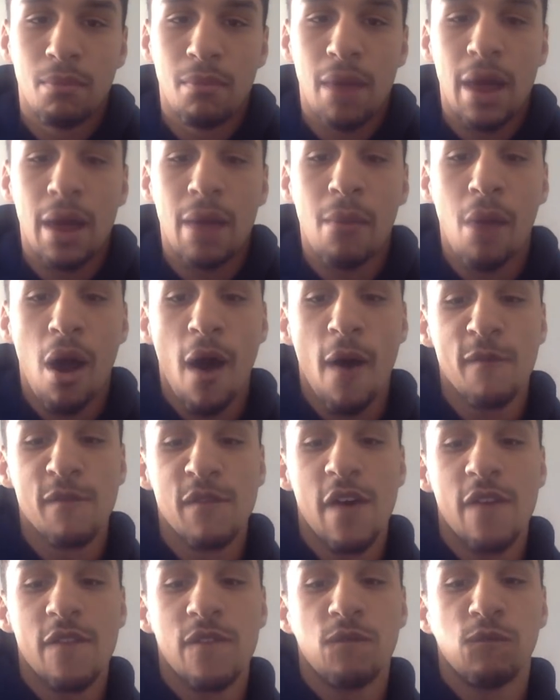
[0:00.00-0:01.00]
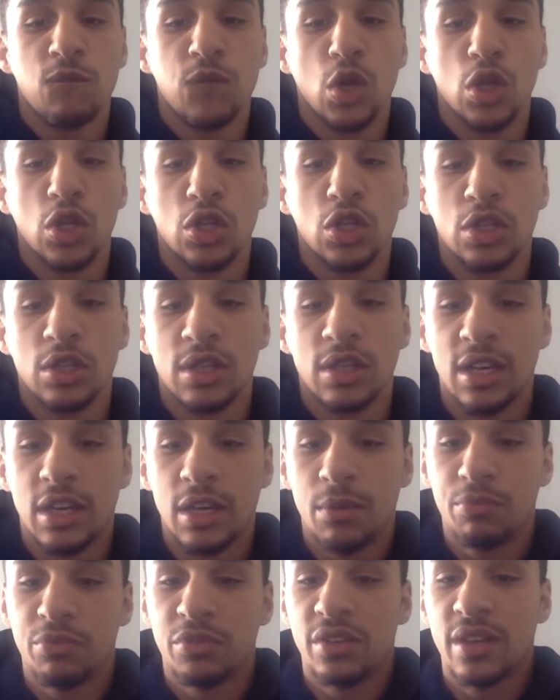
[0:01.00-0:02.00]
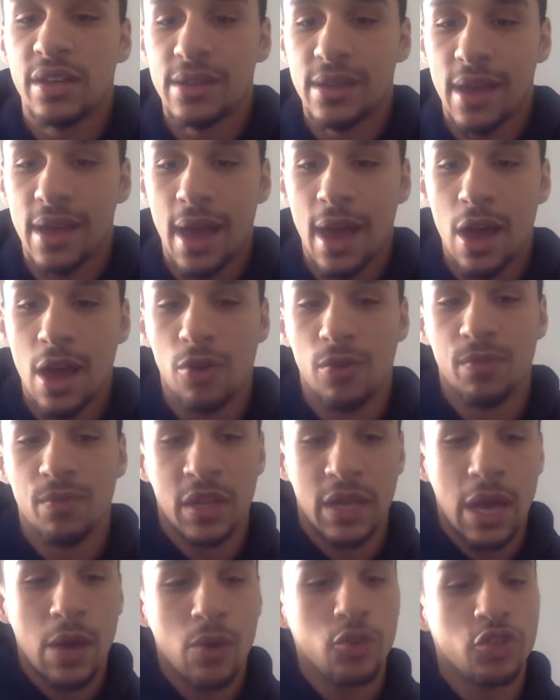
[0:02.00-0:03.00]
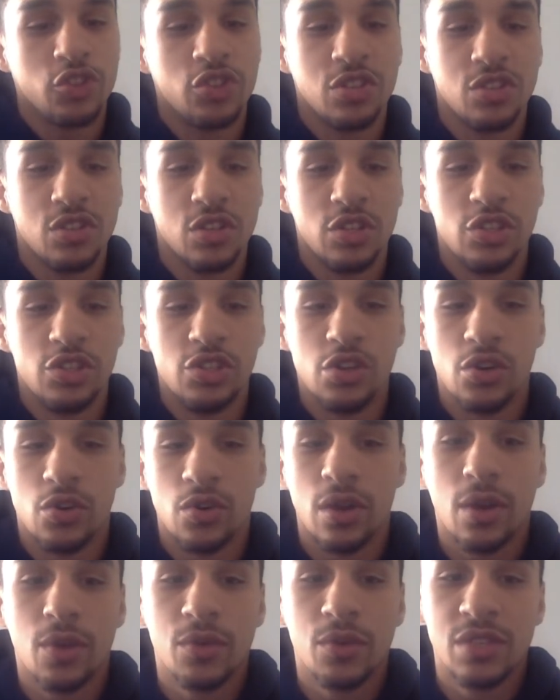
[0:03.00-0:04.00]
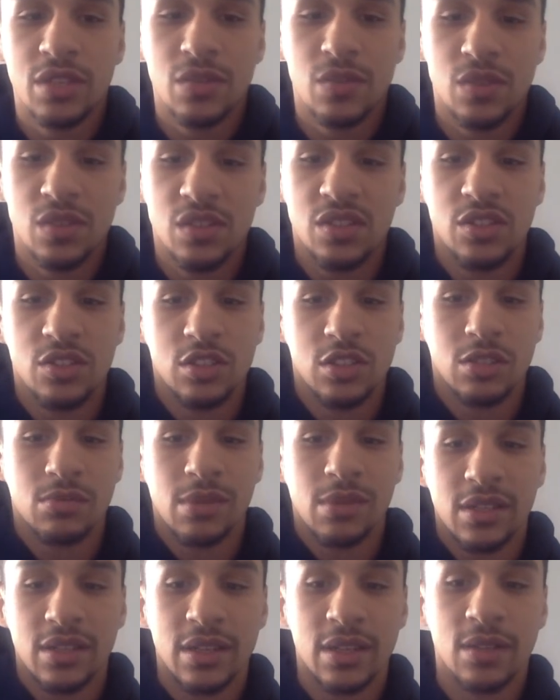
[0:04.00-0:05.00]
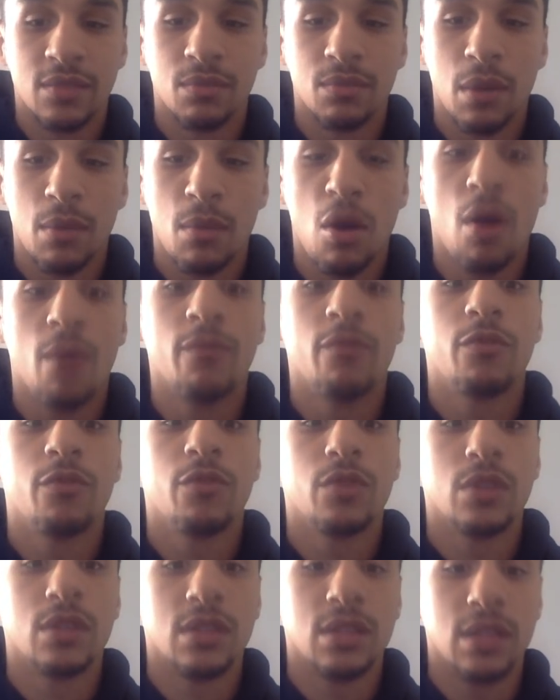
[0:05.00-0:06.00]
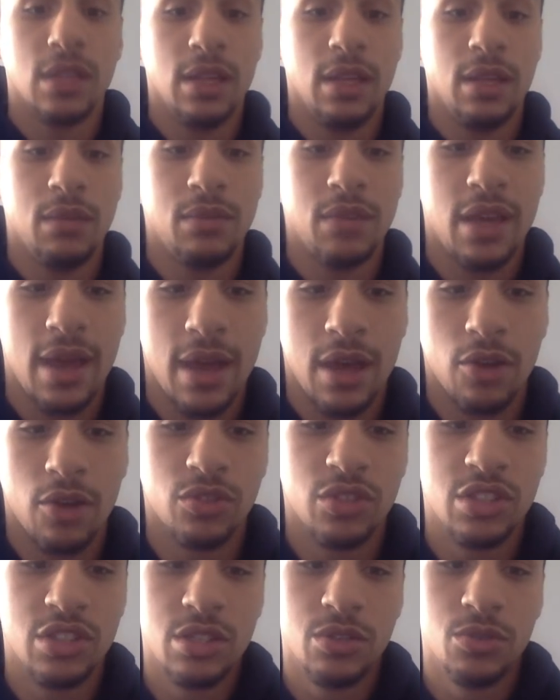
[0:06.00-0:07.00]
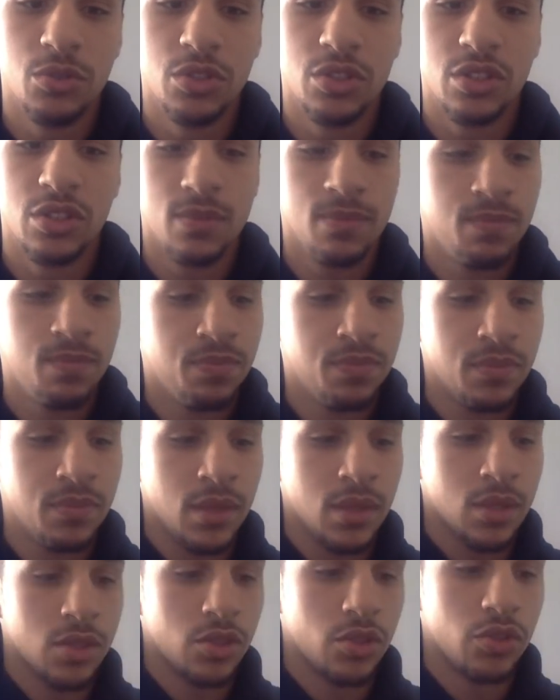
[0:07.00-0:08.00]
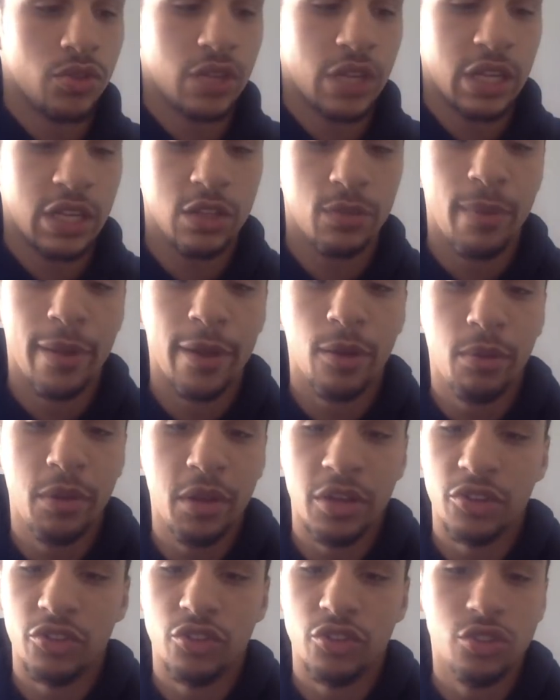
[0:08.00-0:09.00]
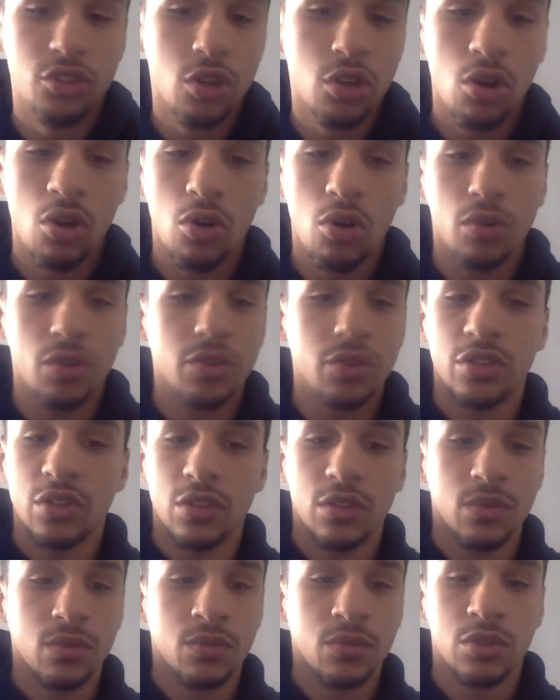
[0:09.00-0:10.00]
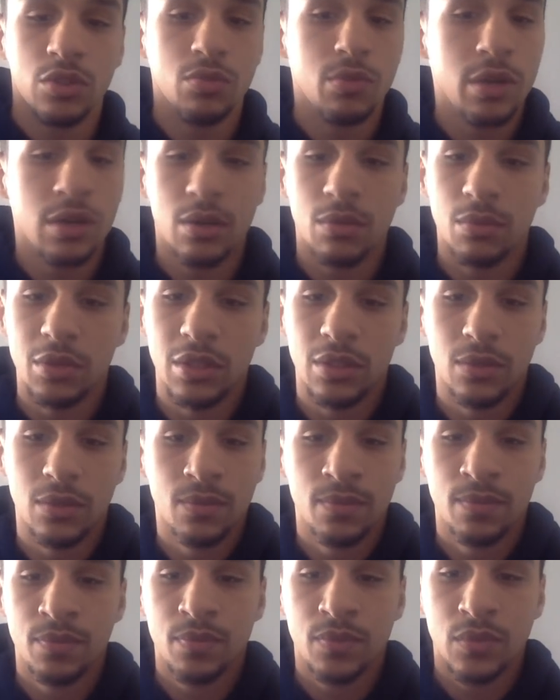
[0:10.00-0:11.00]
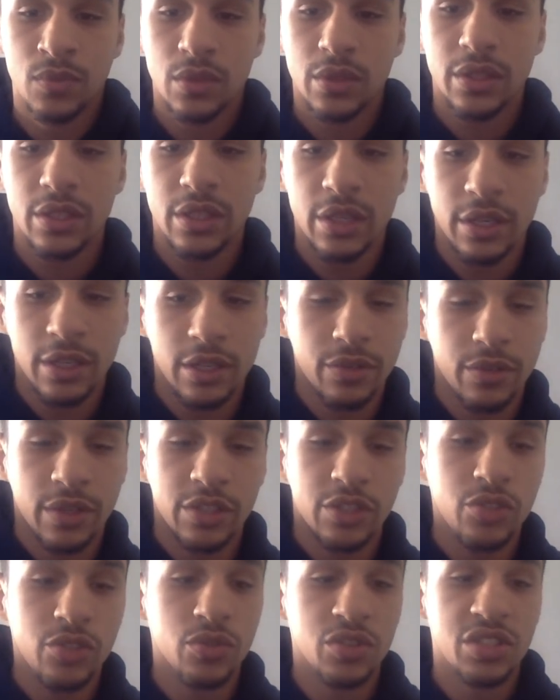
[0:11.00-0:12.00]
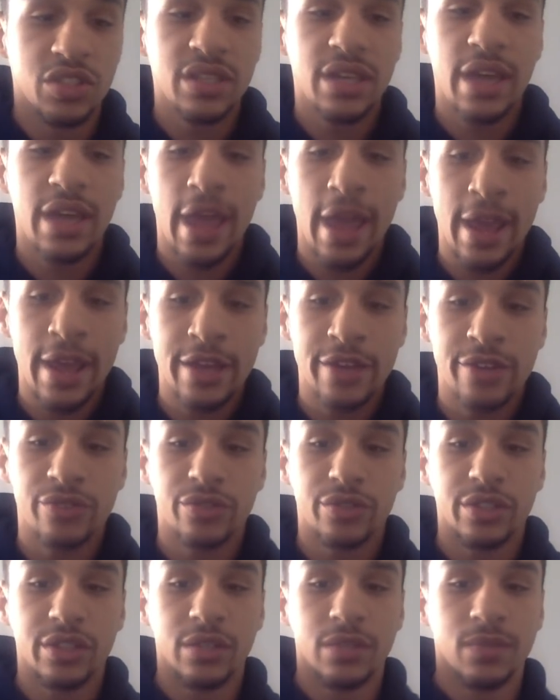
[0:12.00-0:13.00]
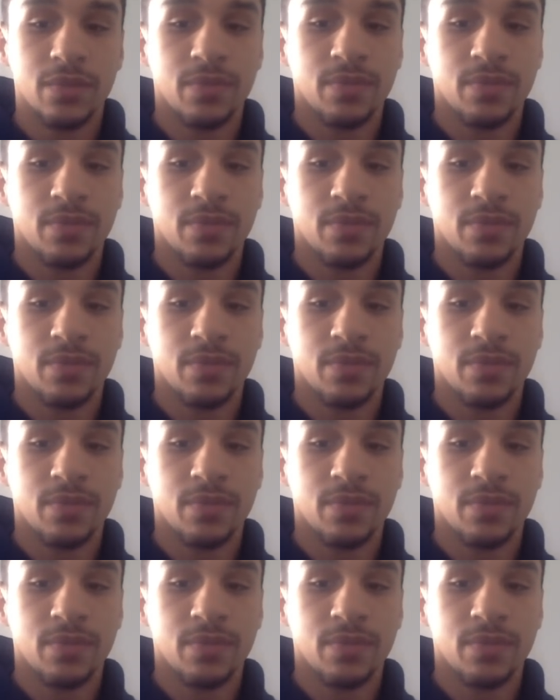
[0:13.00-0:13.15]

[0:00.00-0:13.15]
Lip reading: my mom flipped out, and that was just a joke. I wasn't even serious about that. My mom flipped out. She was saying, this better be a joke. You better be kidding. Like, she was angry.